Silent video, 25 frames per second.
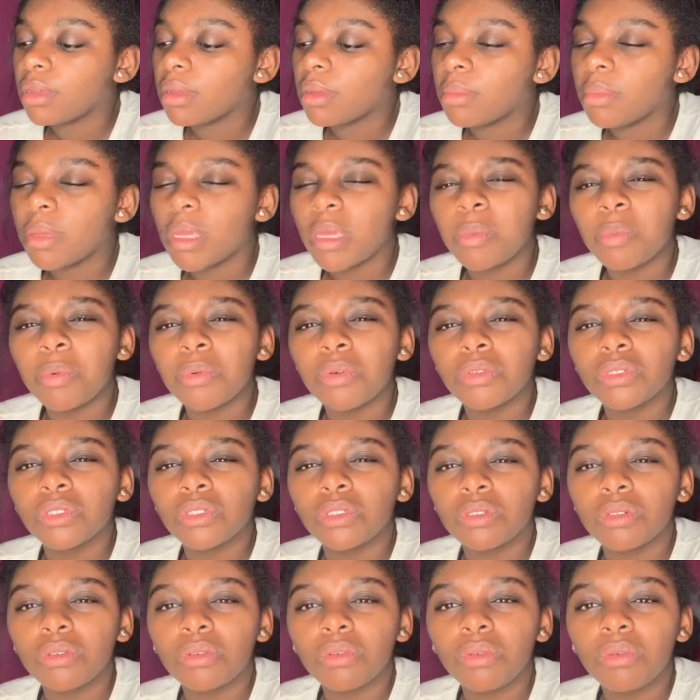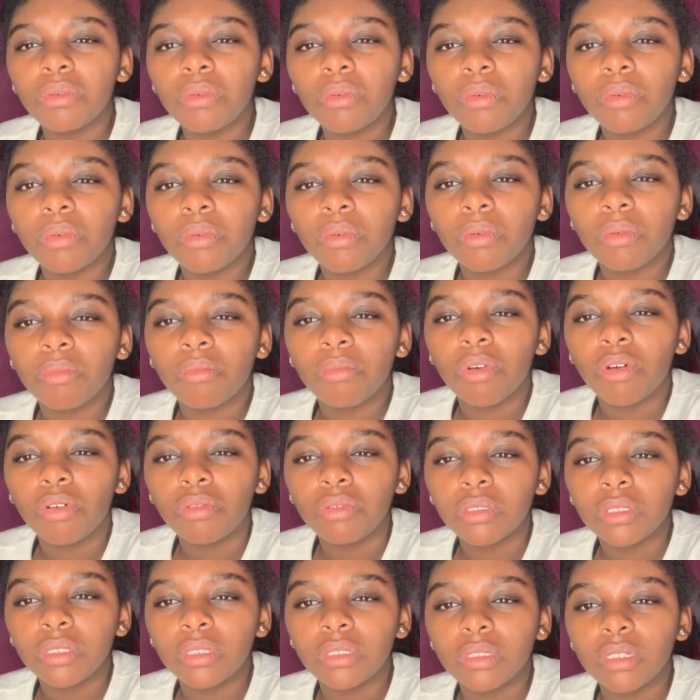people do
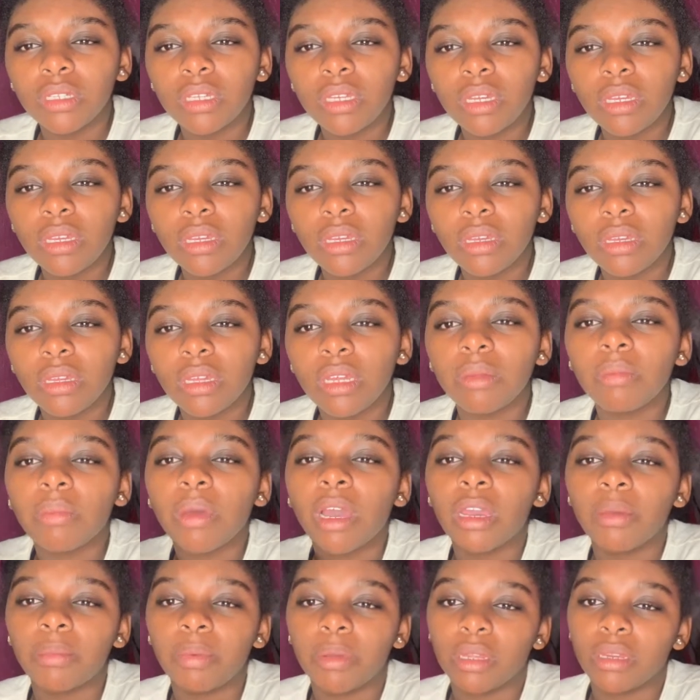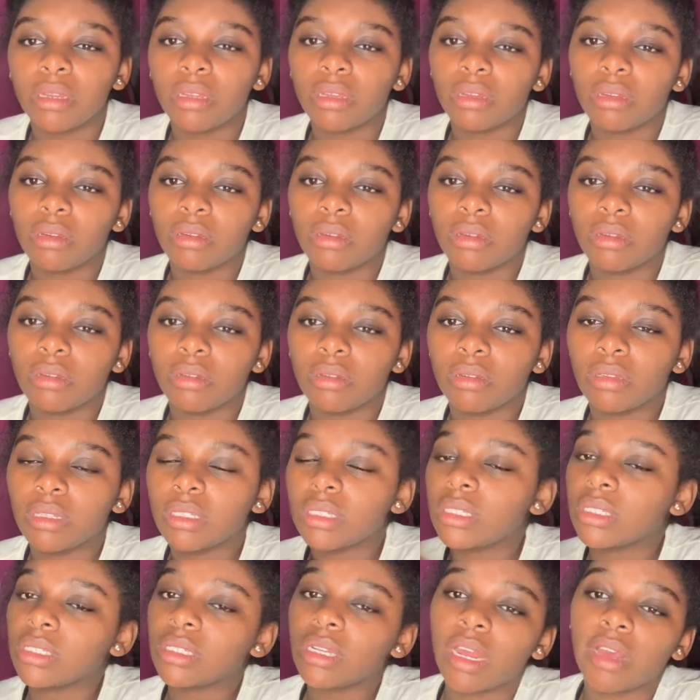mostly, in my opinion, this
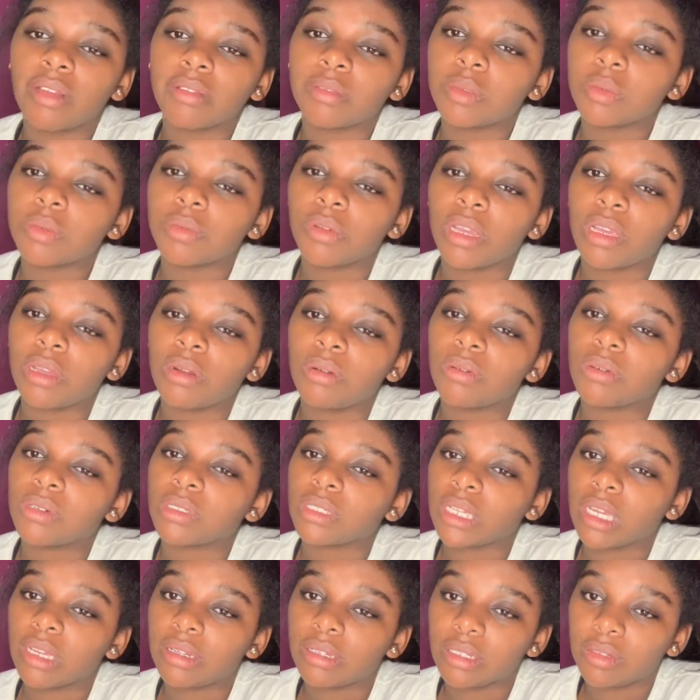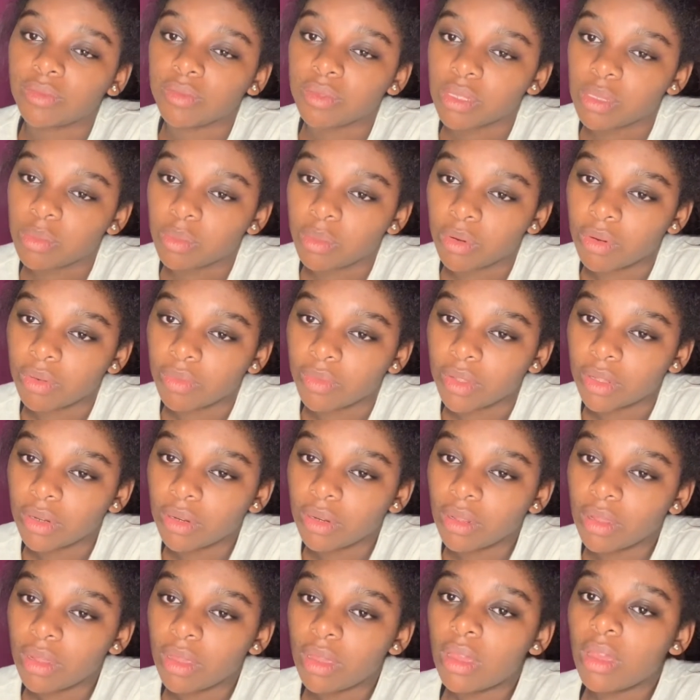doesn't have to be right or scientifically proven,
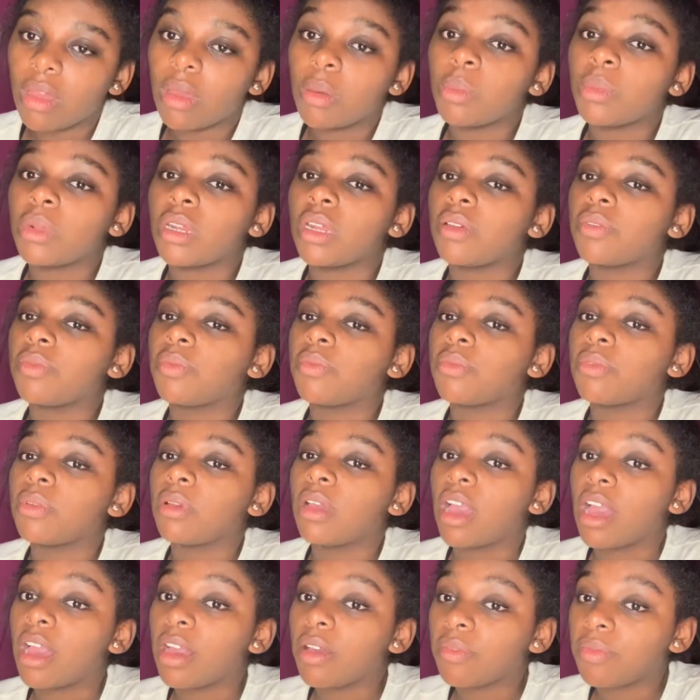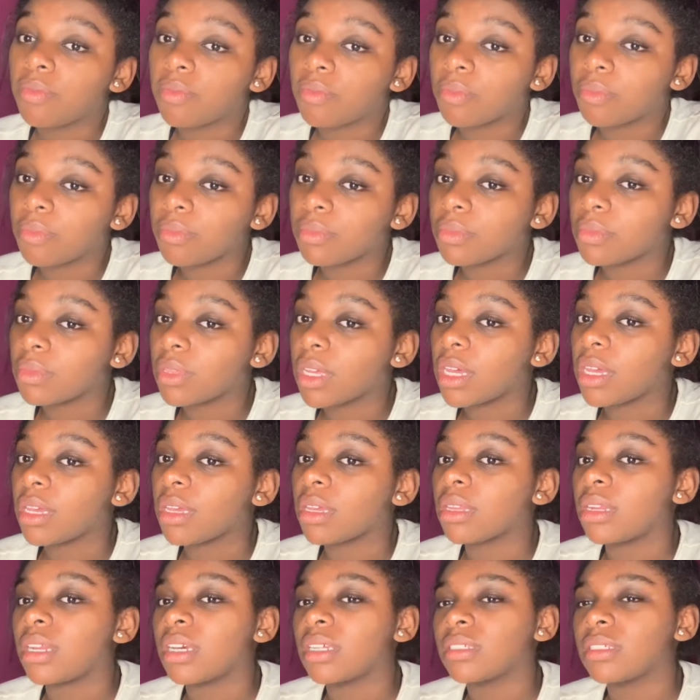but I have,
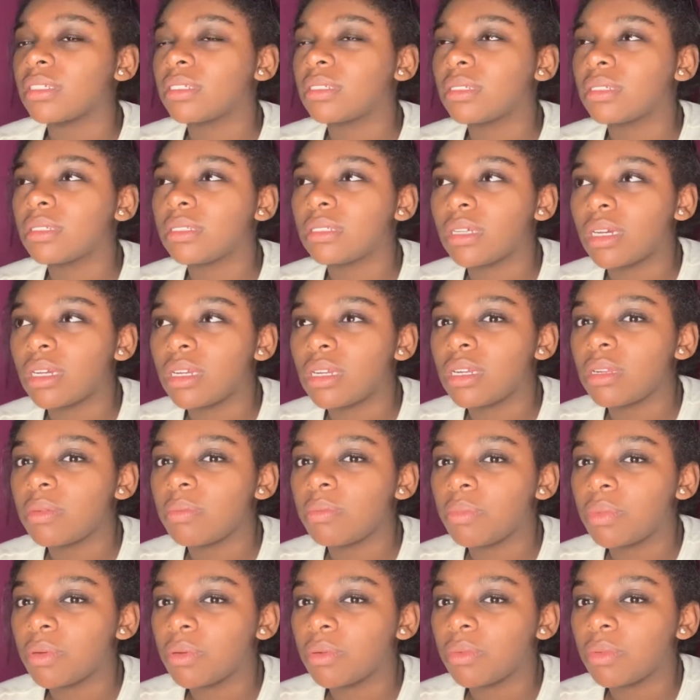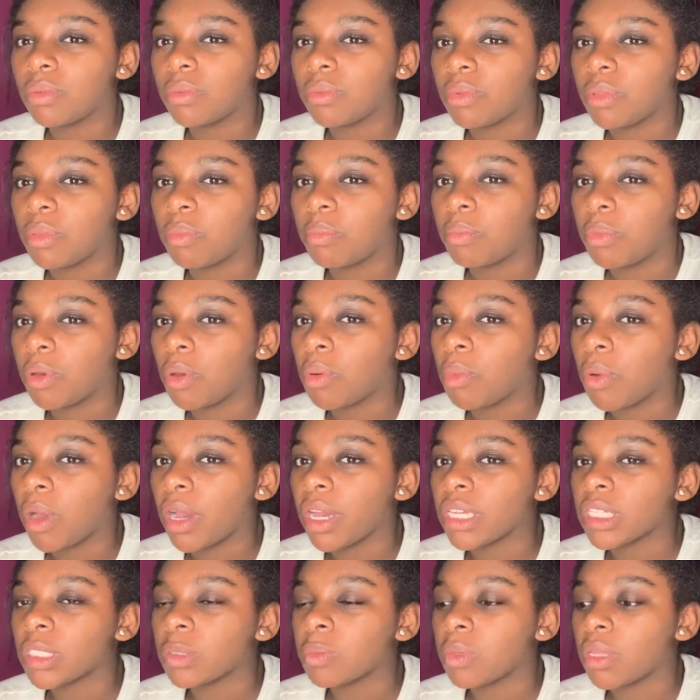like, not studied with
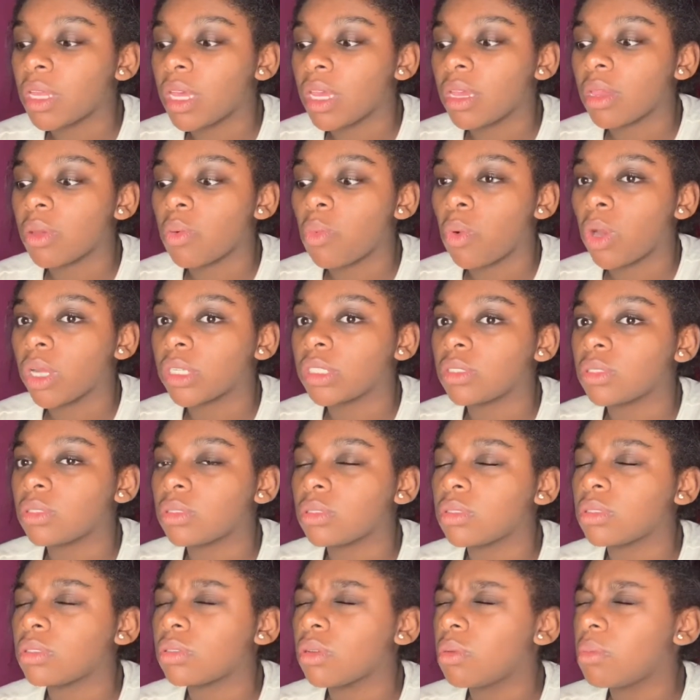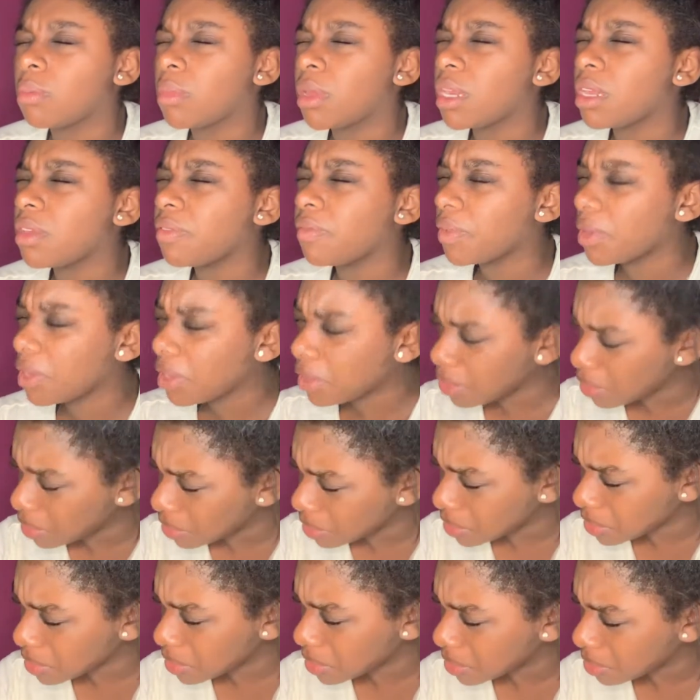book-wise, but, like, watched so many
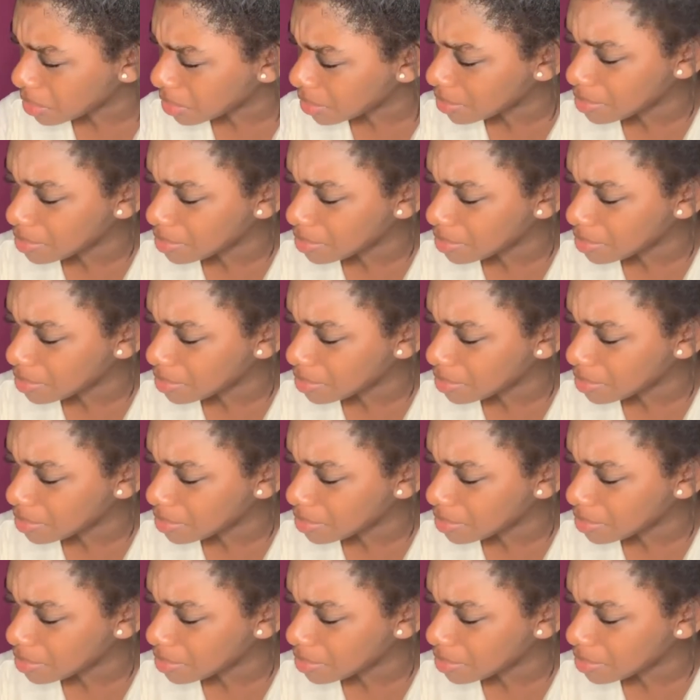videos.